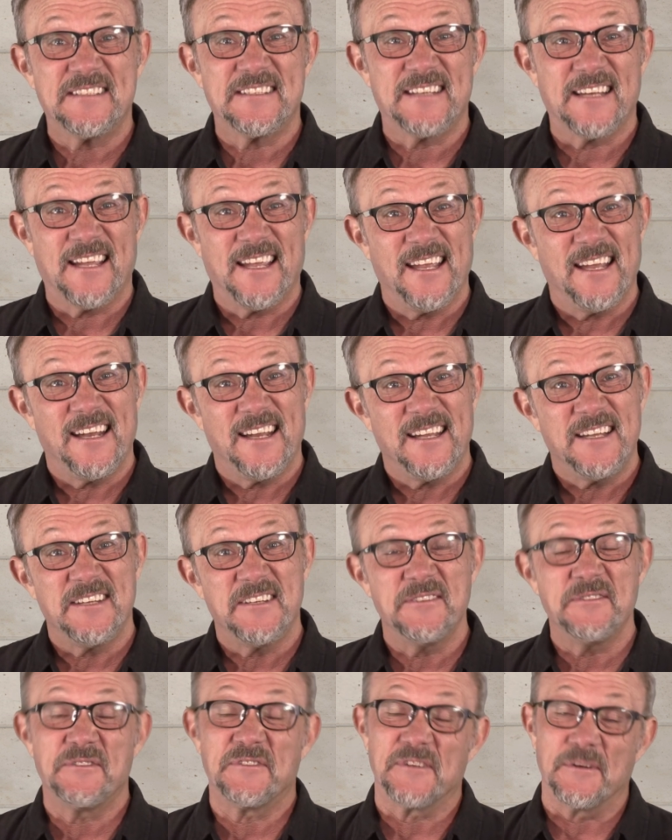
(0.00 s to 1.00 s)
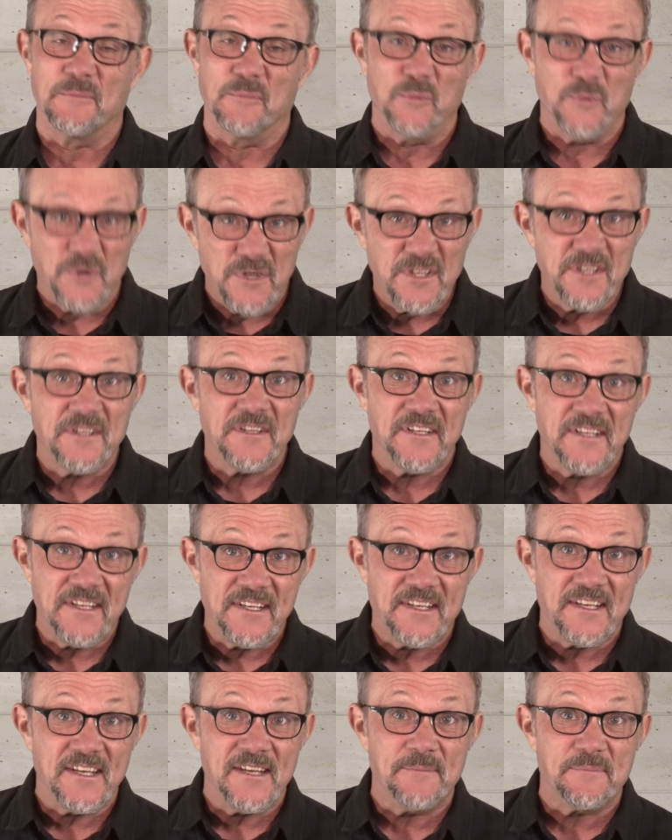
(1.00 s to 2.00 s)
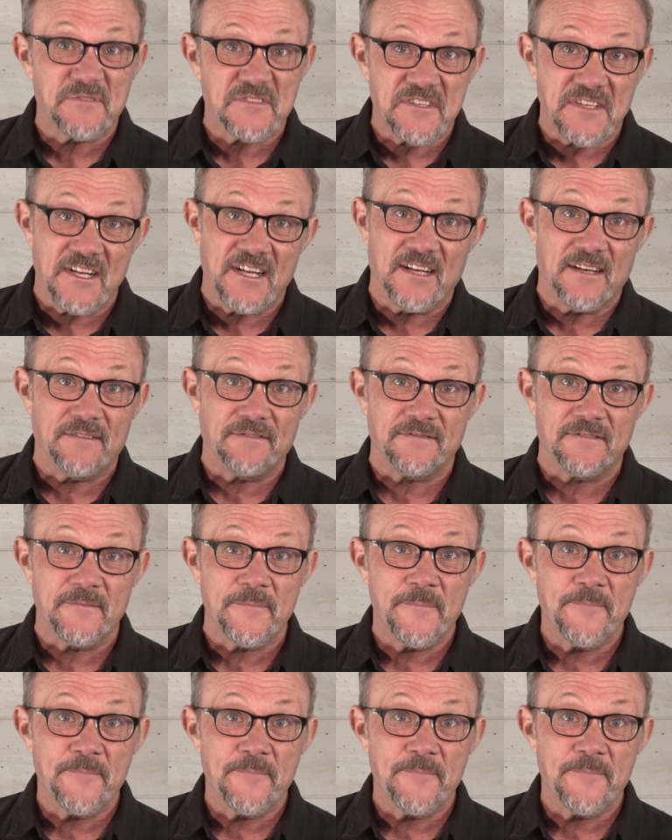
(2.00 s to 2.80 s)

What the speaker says: to get into some really deep stuff?